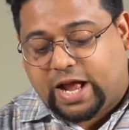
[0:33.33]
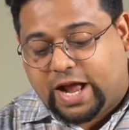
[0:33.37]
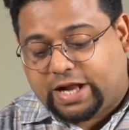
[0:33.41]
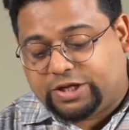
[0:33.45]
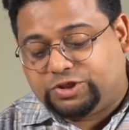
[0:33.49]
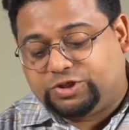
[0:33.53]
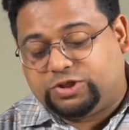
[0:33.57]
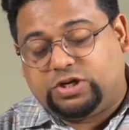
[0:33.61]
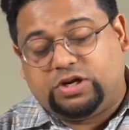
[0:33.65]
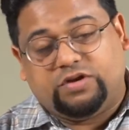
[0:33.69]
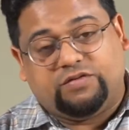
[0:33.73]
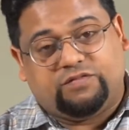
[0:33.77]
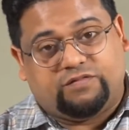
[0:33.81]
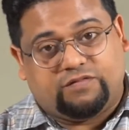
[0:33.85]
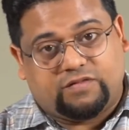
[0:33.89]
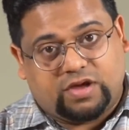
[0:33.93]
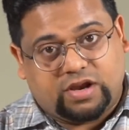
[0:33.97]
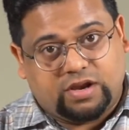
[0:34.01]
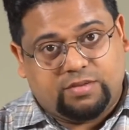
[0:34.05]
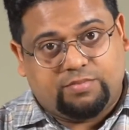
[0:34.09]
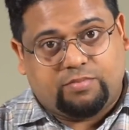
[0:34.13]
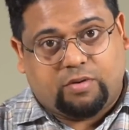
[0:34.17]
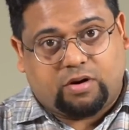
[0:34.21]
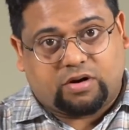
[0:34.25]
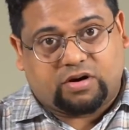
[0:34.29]
actually
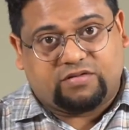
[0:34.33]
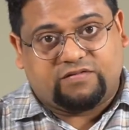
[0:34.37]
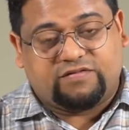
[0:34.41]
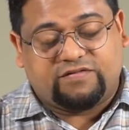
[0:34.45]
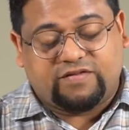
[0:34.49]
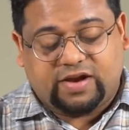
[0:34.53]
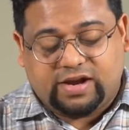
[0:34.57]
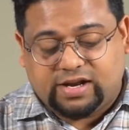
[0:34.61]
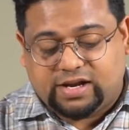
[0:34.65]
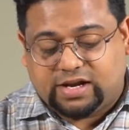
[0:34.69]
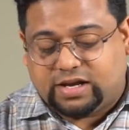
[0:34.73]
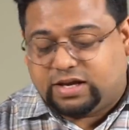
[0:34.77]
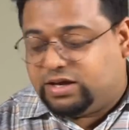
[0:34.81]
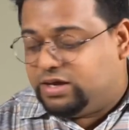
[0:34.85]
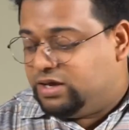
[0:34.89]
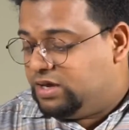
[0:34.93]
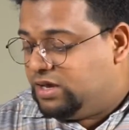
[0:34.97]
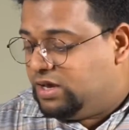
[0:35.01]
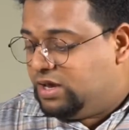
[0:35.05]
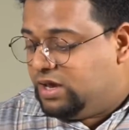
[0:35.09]
very pocket friendly